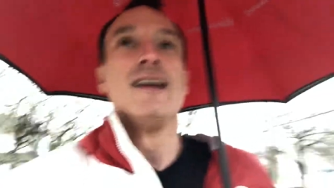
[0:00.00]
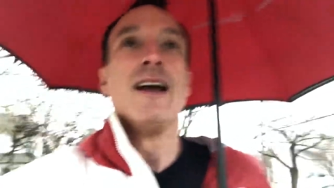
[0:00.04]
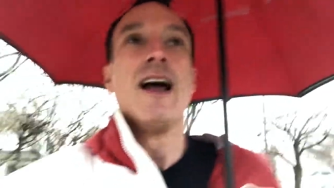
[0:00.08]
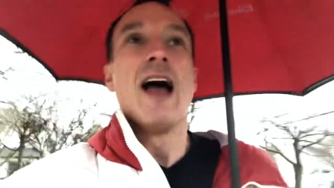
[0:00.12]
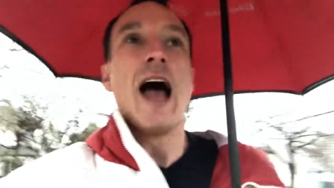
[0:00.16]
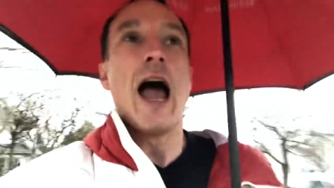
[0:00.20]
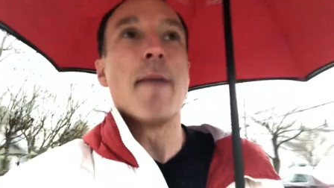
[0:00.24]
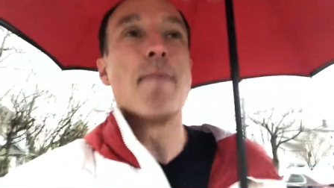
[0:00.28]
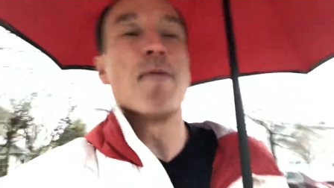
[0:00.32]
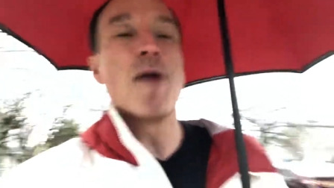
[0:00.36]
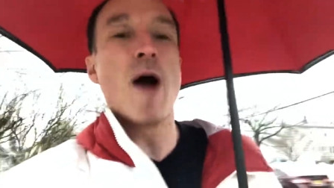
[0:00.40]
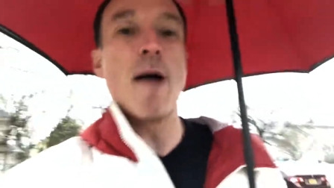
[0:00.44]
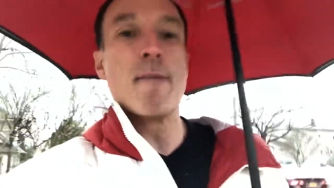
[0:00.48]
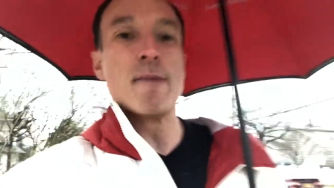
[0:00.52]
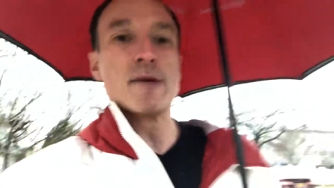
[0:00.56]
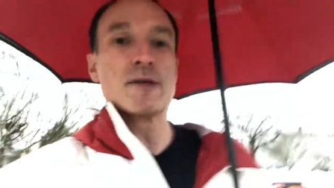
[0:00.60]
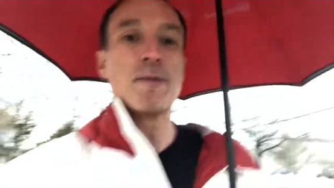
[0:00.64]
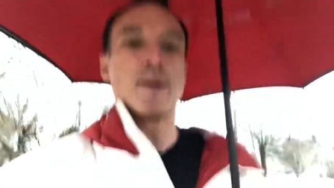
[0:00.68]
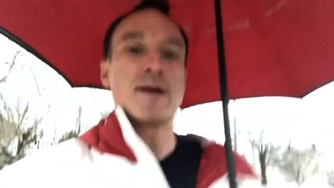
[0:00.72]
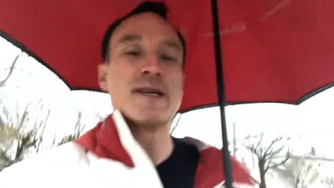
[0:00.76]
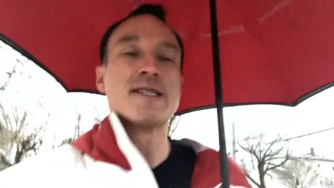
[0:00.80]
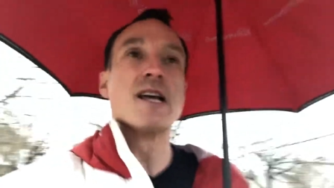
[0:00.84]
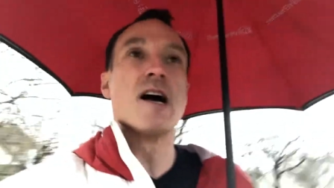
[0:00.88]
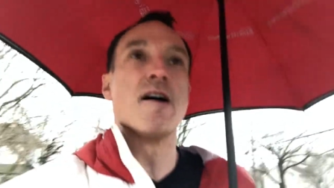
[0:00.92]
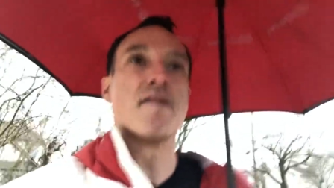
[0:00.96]
I promised
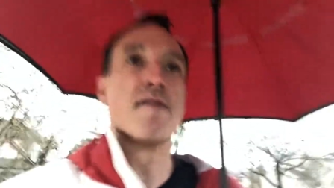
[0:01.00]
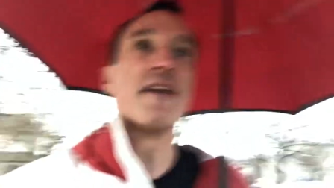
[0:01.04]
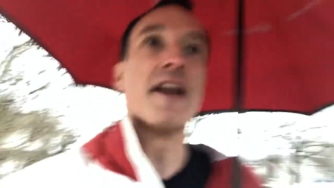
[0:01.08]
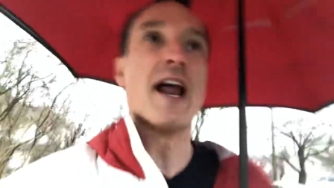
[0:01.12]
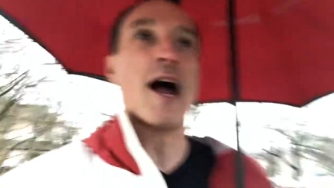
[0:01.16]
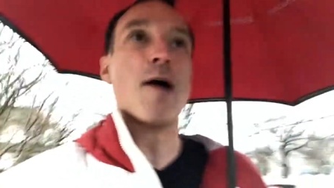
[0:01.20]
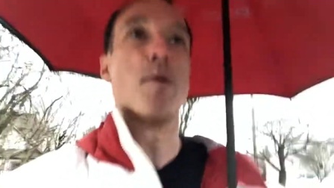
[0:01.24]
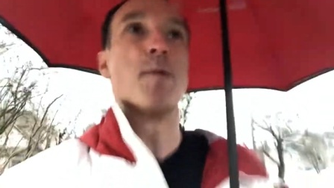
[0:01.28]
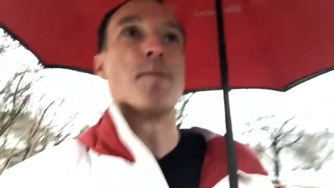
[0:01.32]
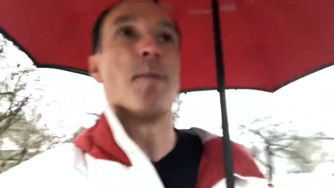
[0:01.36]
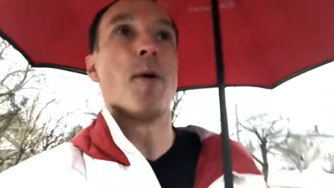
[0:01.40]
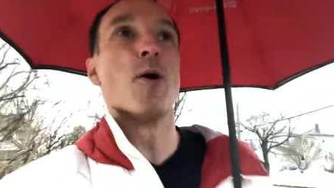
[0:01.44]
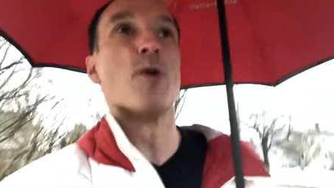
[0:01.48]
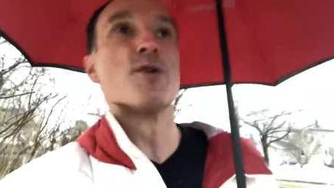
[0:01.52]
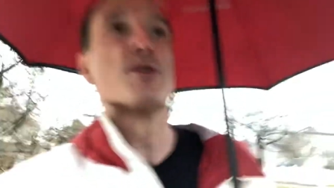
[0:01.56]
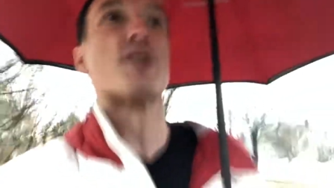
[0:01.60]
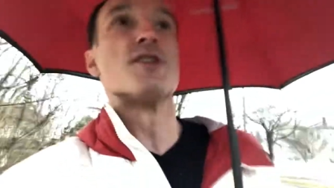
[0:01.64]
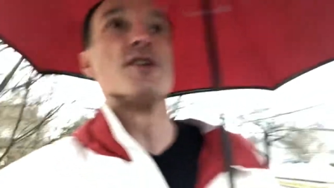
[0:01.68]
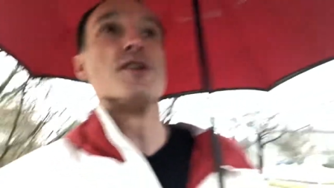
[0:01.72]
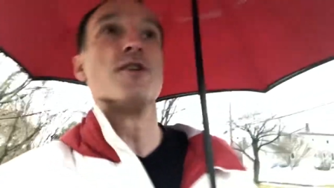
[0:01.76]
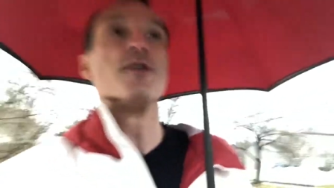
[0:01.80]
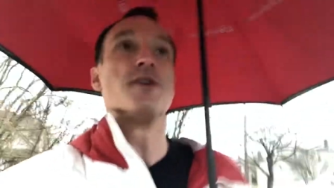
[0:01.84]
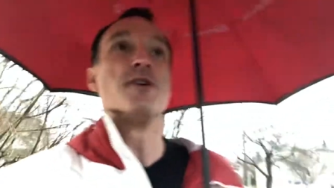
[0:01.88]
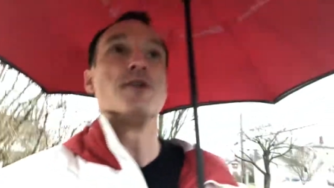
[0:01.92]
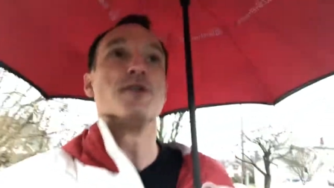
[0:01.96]
myself that I would post a
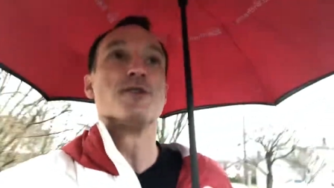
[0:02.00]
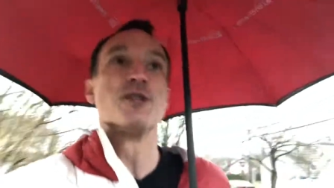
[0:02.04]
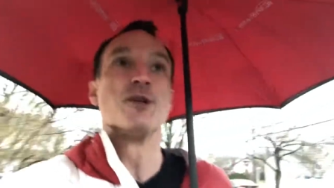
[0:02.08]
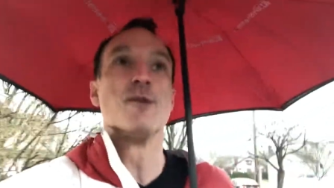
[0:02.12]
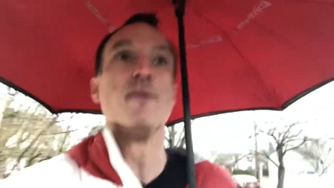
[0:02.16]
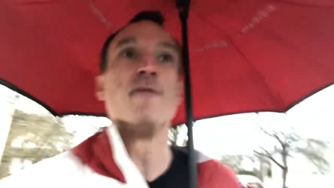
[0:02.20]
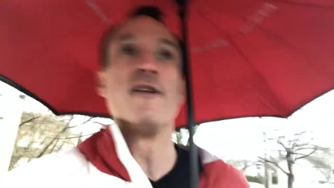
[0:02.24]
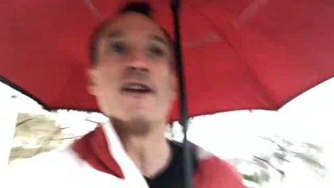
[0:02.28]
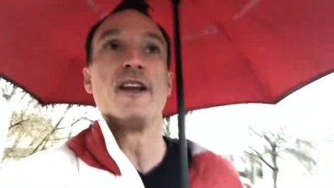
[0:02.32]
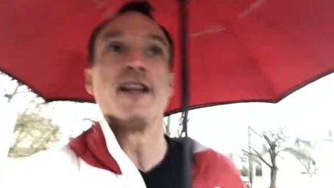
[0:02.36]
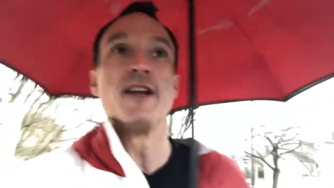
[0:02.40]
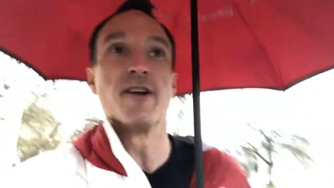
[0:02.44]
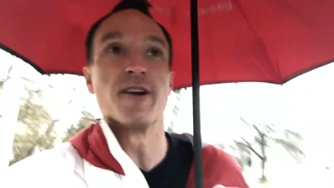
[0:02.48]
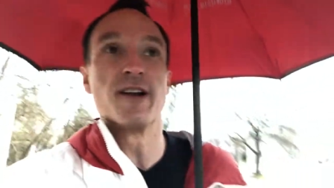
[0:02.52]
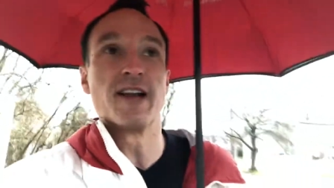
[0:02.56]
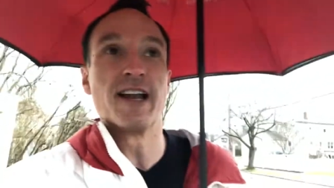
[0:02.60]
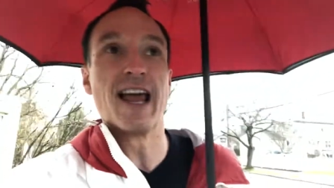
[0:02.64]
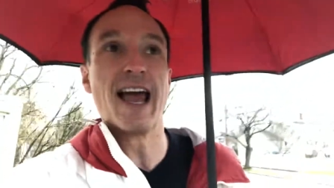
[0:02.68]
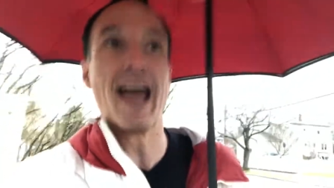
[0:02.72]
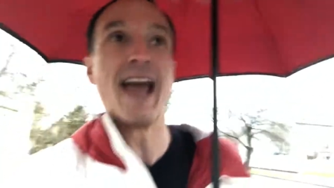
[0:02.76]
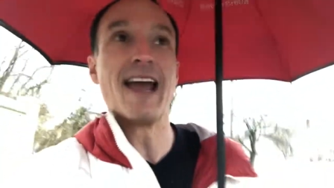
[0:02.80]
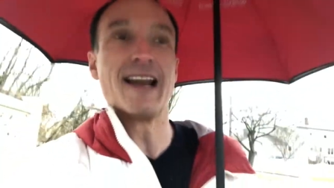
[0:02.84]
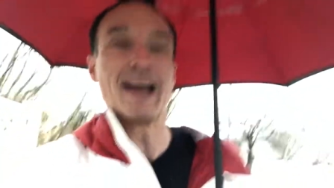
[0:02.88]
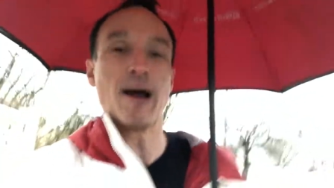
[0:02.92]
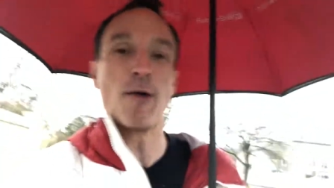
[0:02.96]
new YouTube video
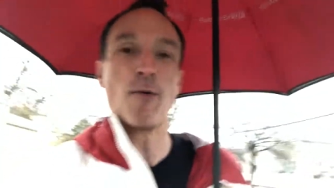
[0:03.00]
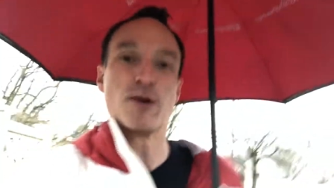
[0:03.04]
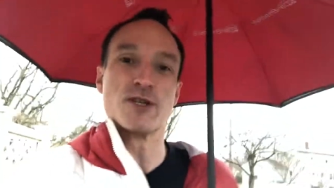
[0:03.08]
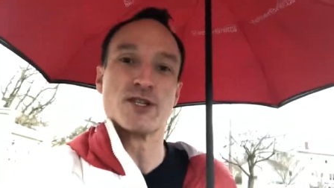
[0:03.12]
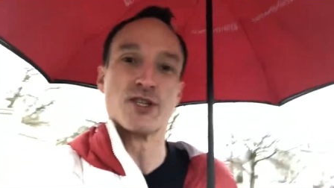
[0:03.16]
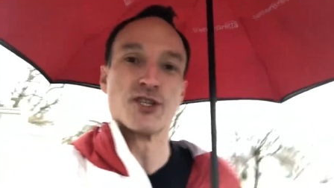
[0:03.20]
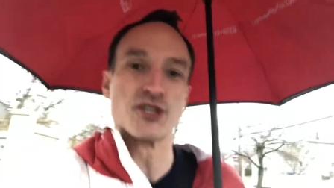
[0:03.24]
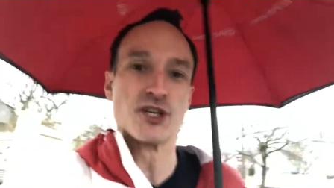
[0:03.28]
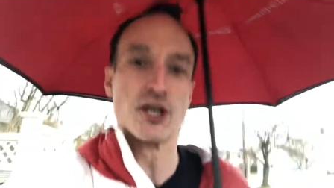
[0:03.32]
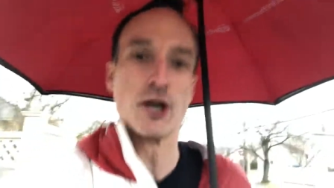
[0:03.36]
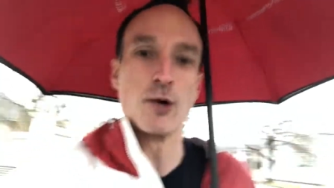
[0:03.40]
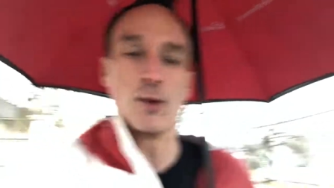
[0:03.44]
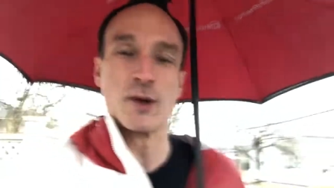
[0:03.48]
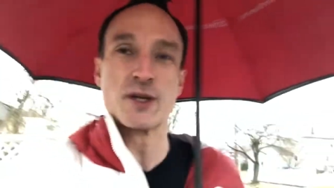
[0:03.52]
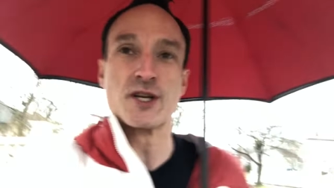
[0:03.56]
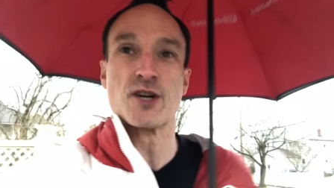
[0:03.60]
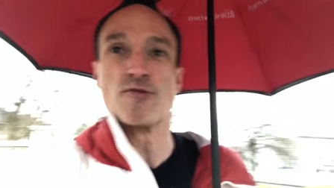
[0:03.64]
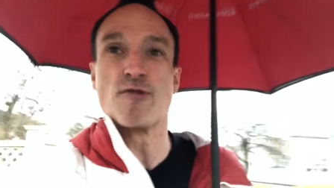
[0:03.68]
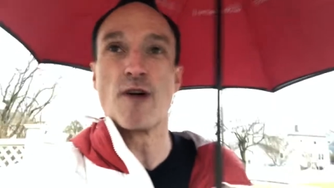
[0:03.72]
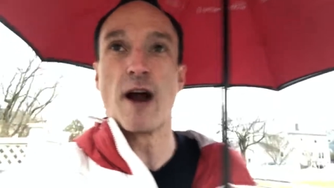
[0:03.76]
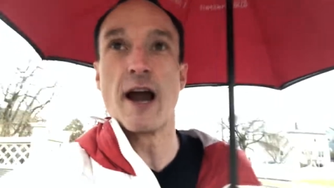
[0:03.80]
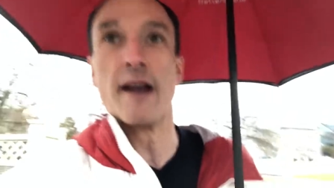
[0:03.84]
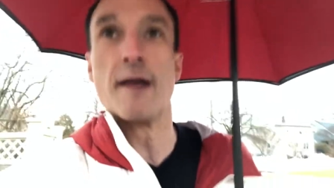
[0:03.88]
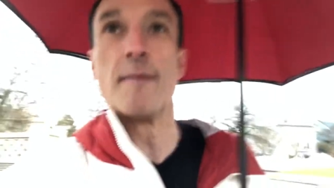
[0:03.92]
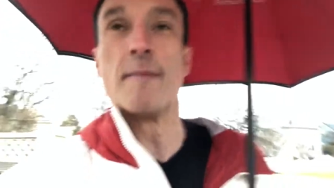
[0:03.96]
today, and I wasn't sure what to
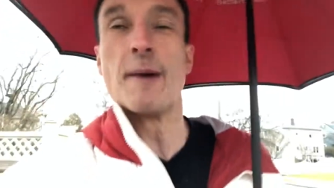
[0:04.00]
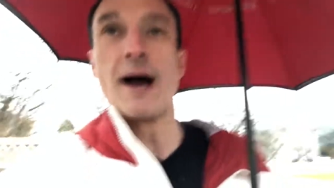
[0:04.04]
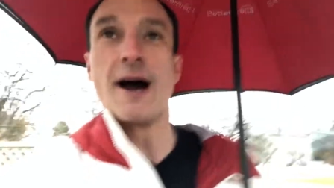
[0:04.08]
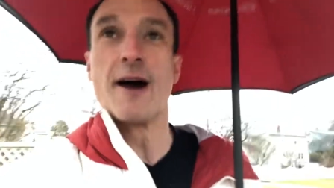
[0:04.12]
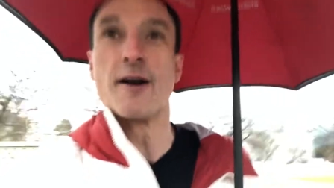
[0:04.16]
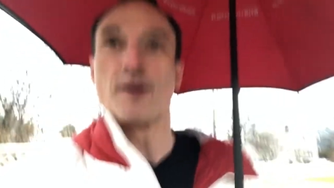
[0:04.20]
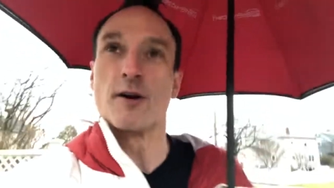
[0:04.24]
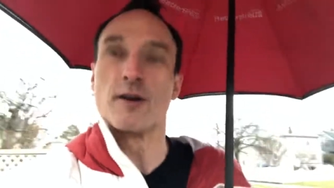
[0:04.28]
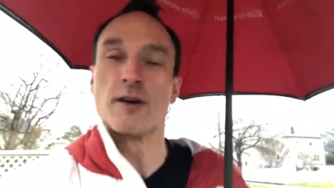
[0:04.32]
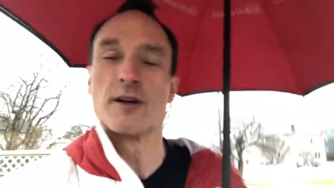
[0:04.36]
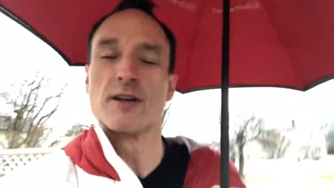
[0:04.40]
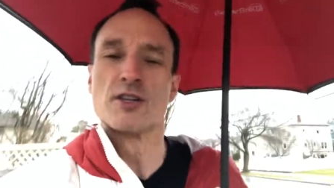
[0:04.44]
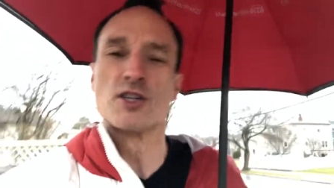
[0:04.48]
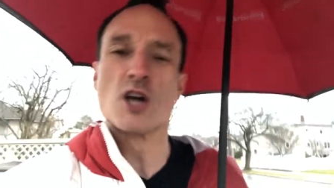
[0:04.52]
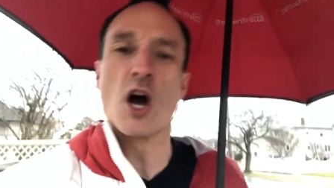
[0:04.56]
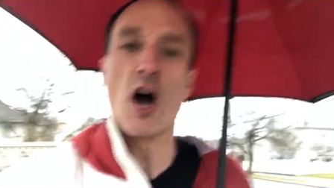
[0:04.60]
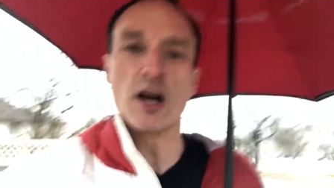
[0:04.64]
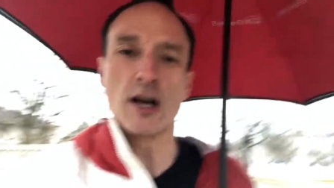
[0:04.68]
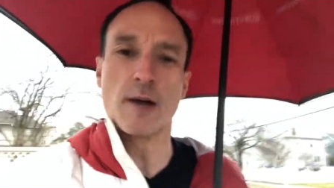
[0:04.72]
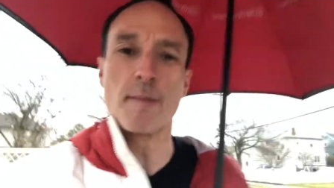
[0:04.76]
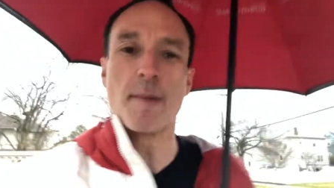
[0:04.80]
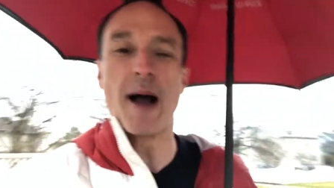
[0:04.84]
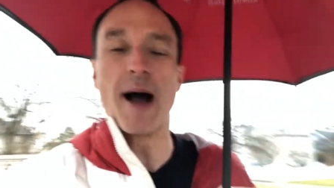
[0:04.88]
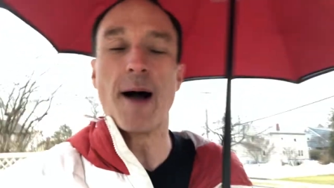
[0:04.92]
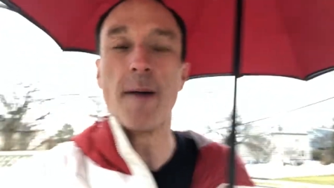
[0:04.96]
write about or talk
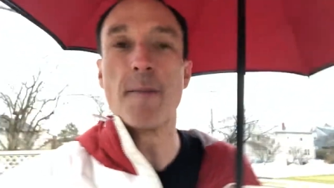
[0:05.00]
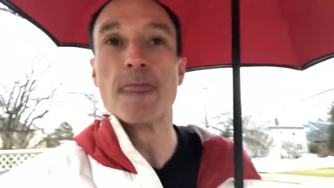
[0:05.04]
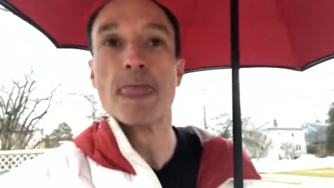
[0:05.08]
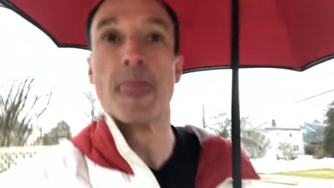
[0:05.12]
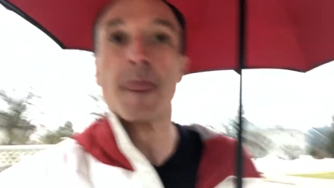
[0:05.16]
about.